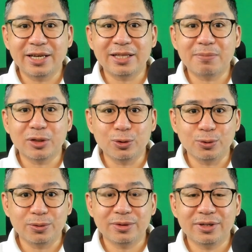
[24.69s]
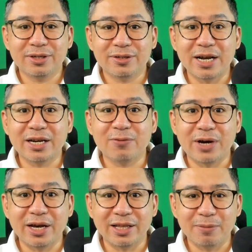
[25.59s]
and number two, rank
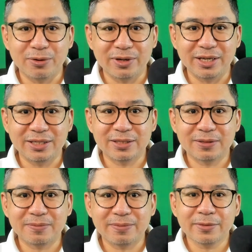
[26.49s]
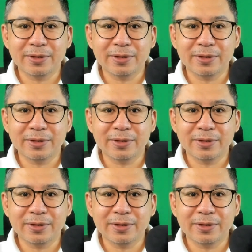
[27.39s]
and file employees.